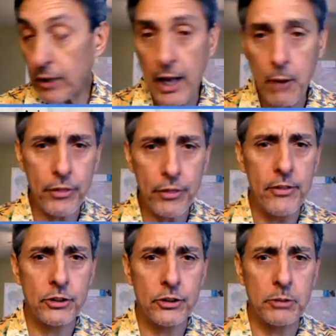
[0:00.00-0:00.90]
And within
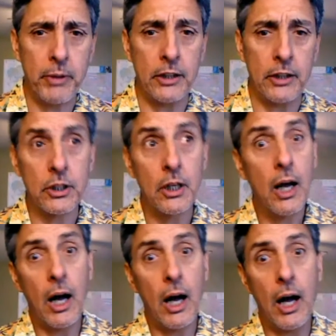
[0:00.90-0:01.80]
this speech,
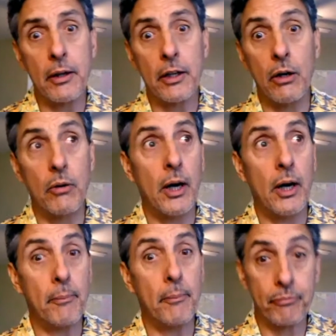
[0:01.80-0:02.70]

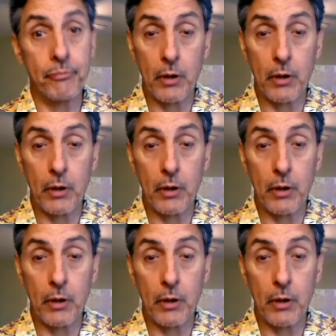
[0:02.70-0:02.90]
Mr.